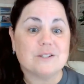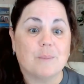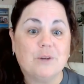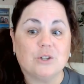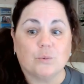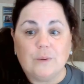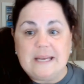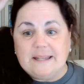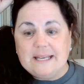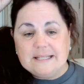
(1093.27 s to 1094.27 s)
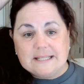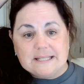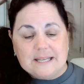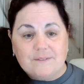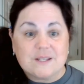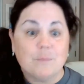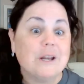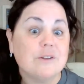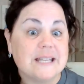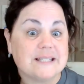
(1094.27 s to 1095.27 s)
so I'm going to read these to see if someone
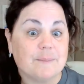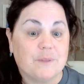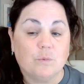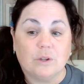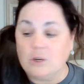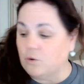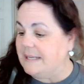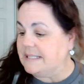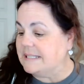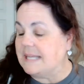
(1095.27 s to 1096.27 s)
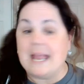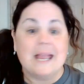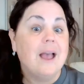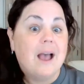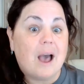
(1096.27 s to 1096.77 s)
else has something really great to say